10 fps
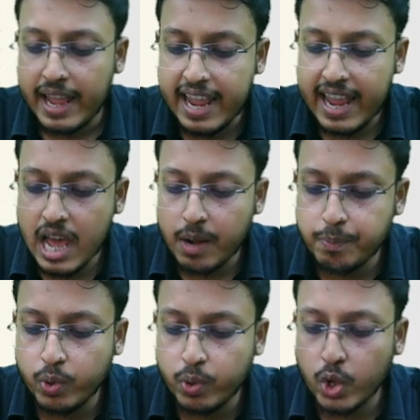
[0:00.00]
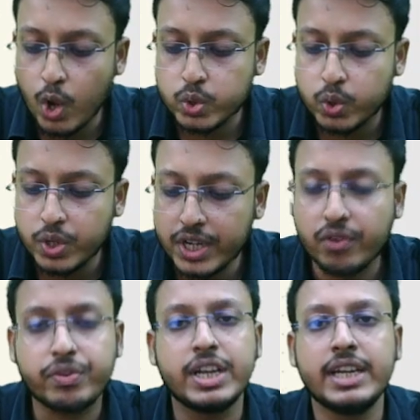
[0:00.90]
Airport Authority
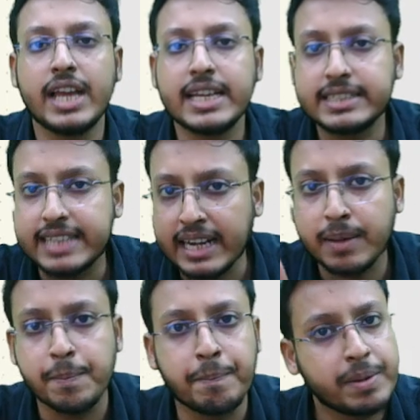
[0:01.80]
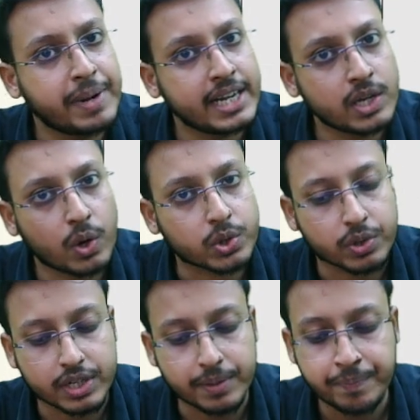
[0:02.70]
of India is that implementing
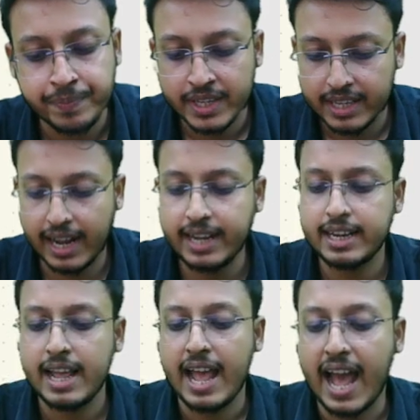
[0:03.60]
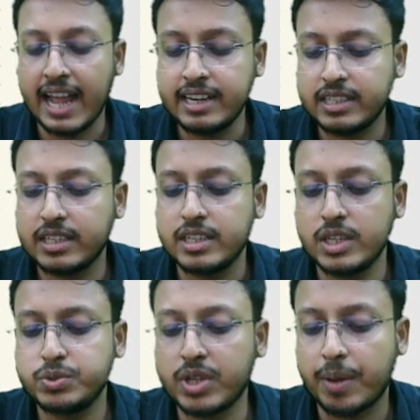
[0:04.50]
authority, right? And
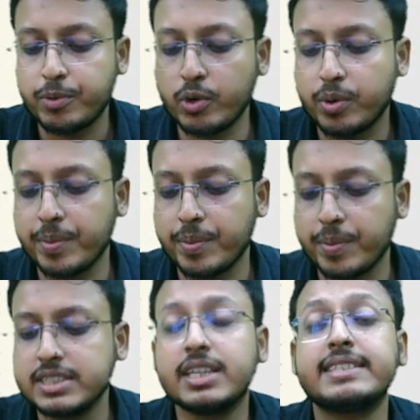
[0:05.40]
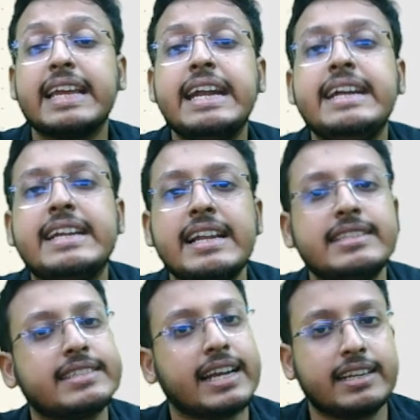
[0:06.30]
you have to remember, this is a central
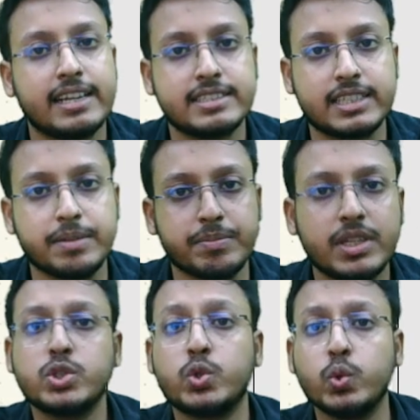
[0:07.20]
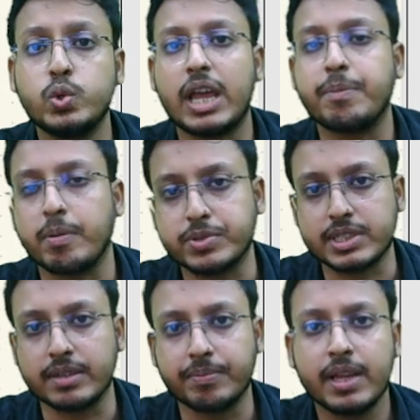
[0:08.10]
sector scheme. There's a 2 type of
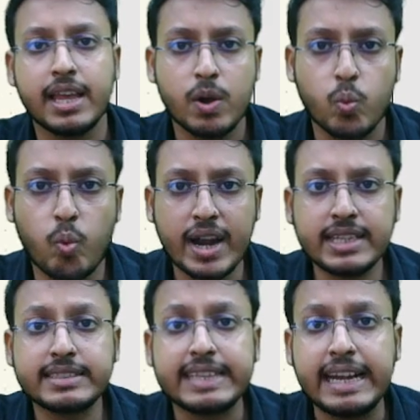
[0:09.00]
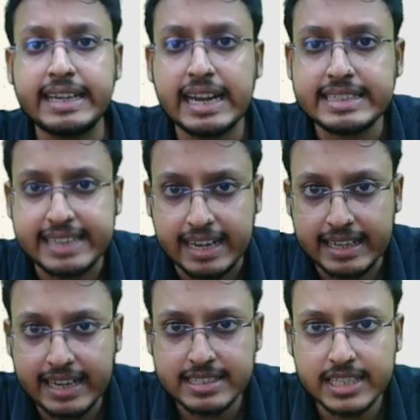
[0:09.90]
scheme. One is central
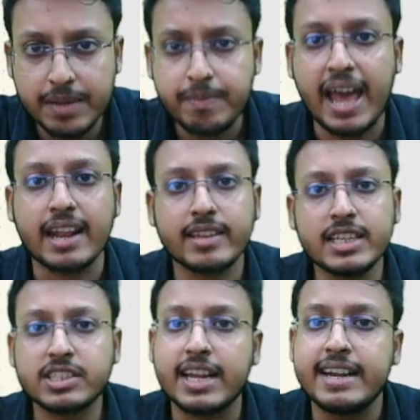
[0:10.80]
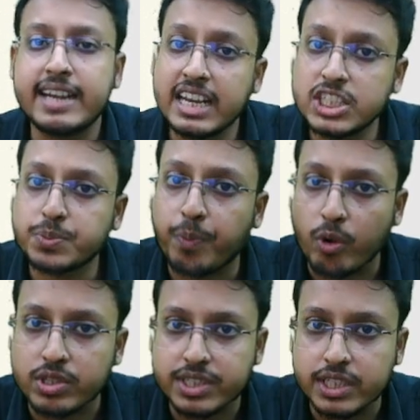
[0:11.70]
sector scheme, another is centrally
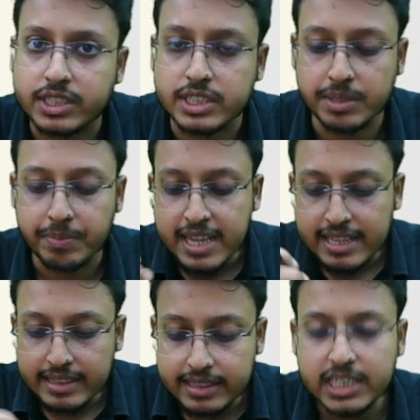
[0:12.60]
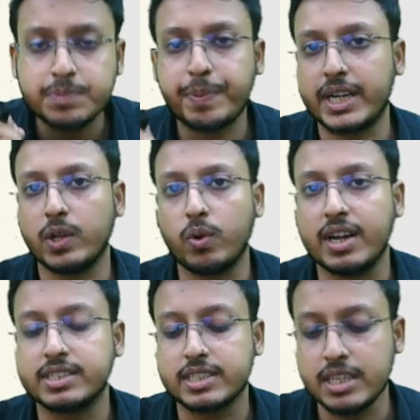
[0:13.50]
sponsored scheme. This particular
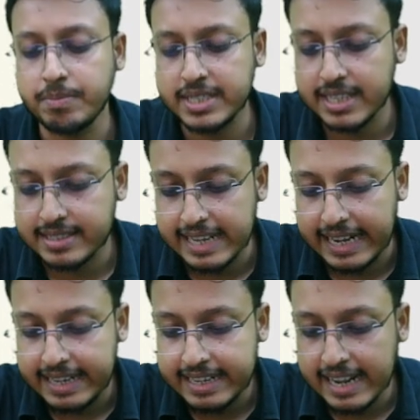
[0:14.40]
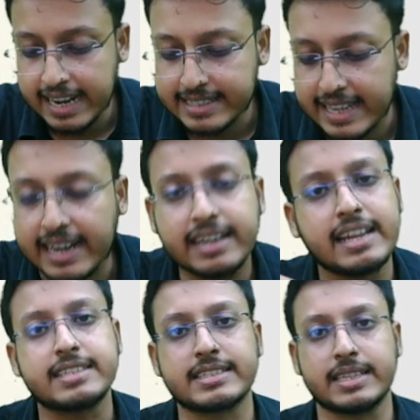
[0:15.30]
scheme is a central
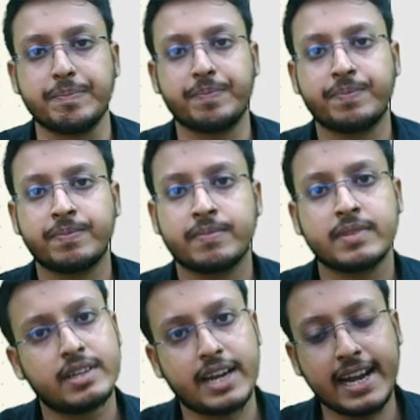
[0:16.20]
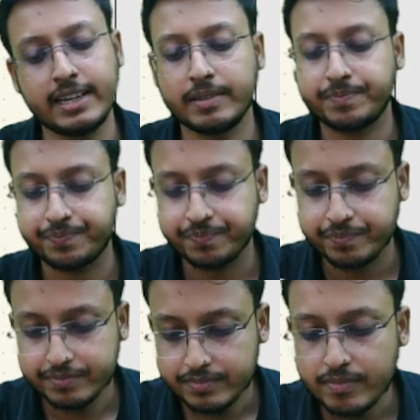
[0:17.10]
sector scheme, right?
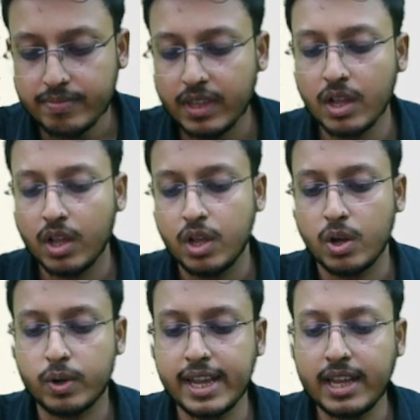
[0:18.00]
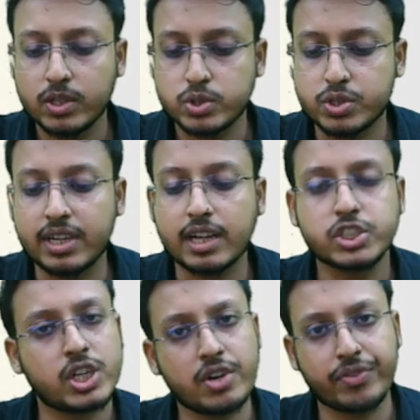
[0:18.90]
Okay, so
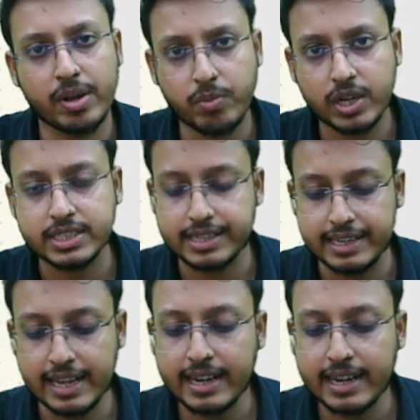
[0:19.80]
structural framework is clear.